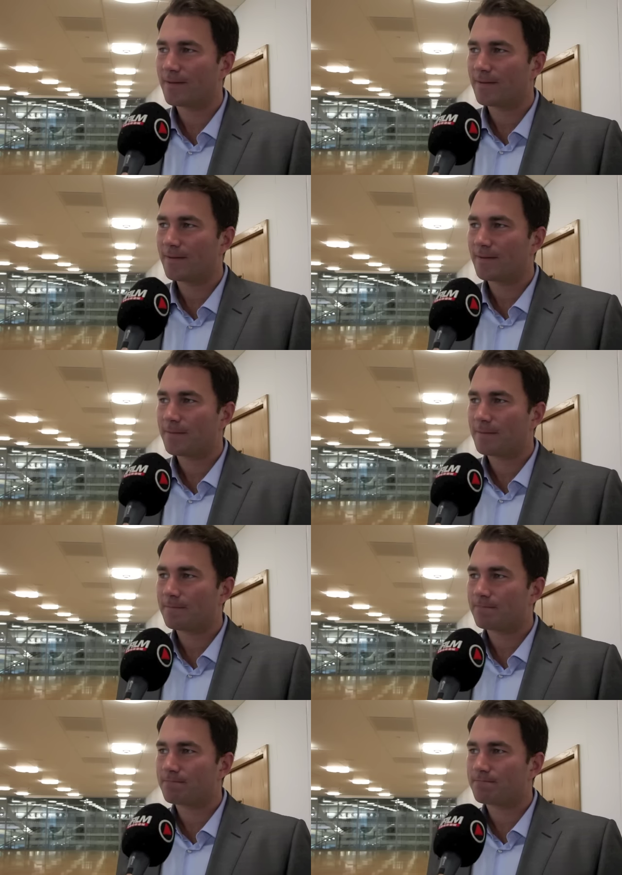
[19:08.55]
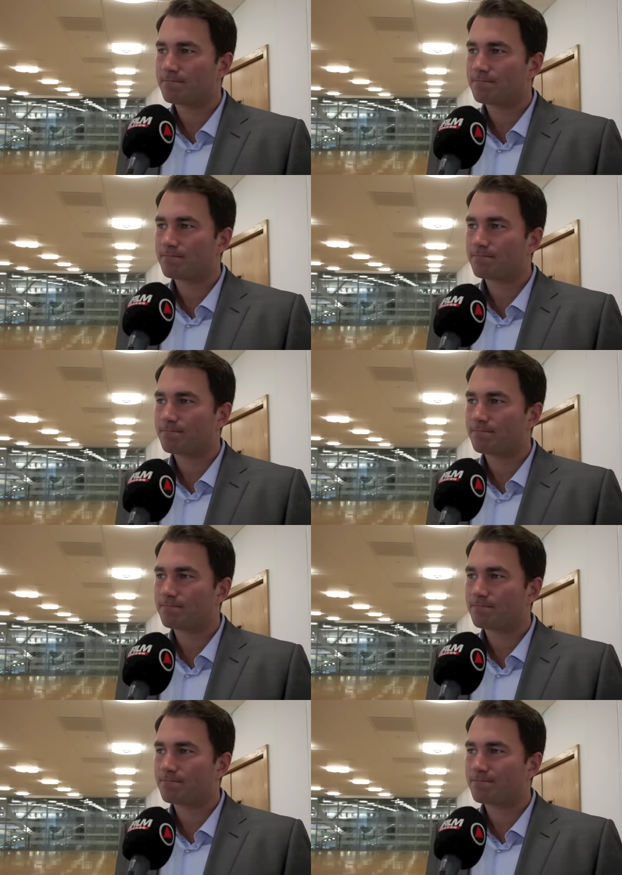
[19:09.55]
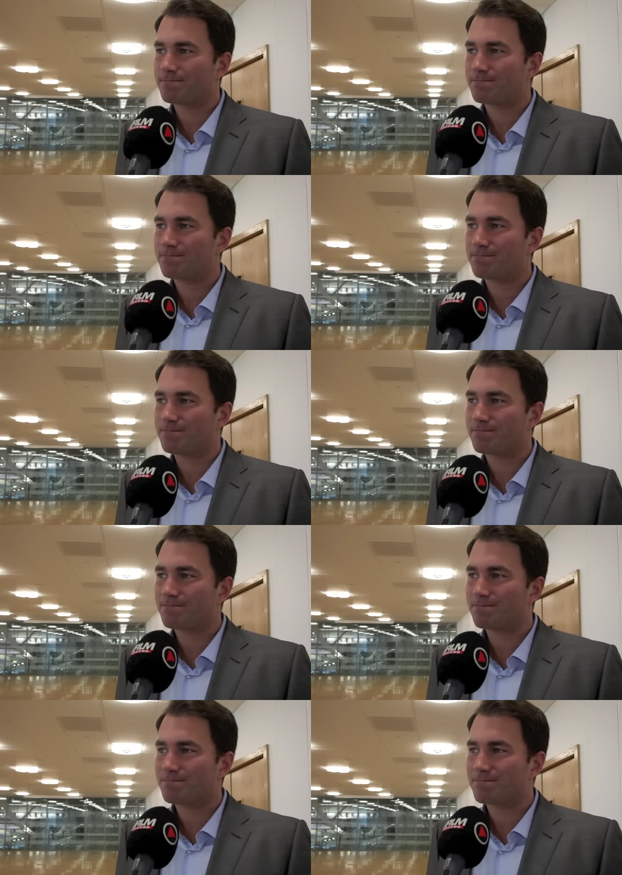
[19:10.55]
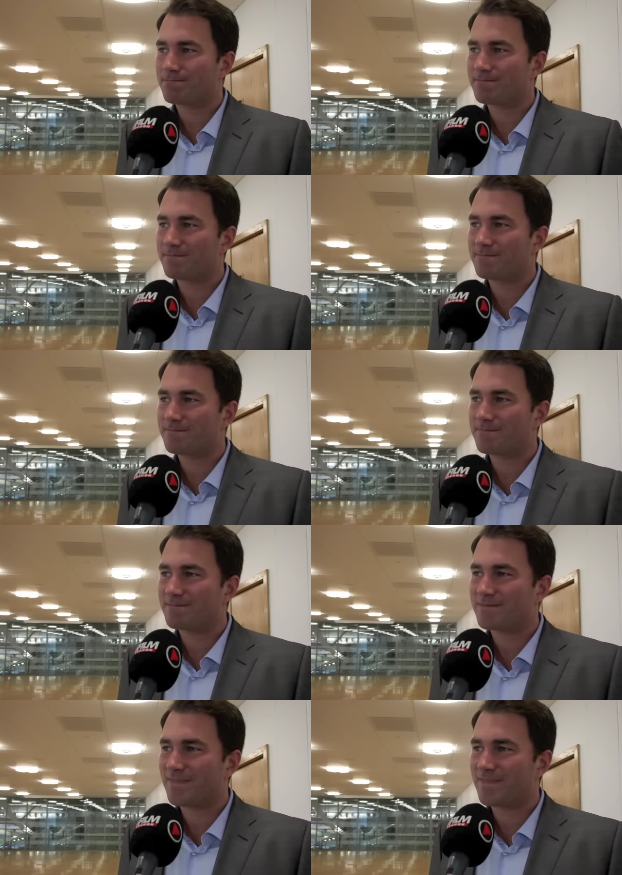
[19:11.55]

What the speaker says: (no one is talking)